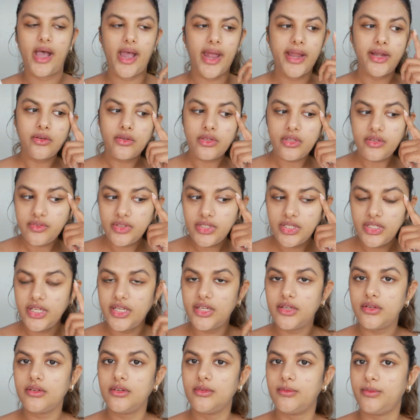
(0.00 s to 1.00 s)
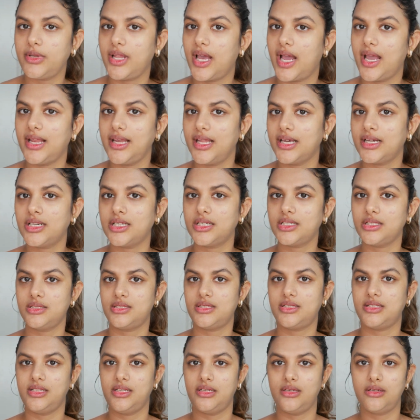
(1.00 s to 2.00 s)
I don't even need to apply like a
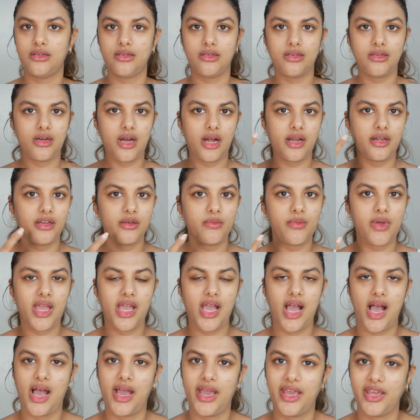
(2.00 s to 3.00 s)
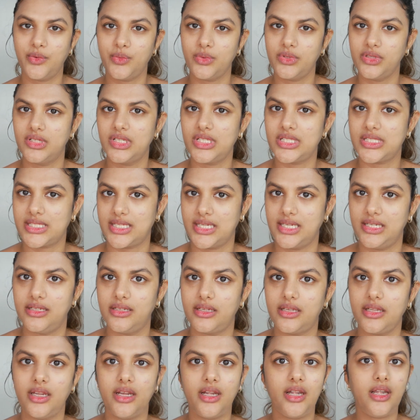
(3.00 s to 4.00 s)
concealer under my eye with this skin
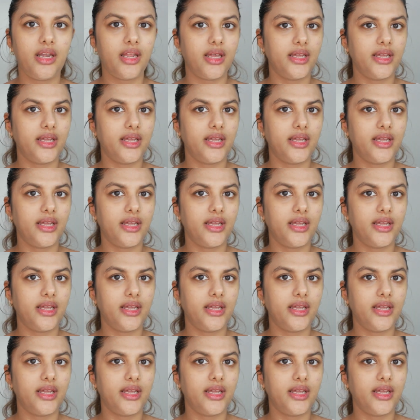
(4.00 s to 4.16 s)
tint.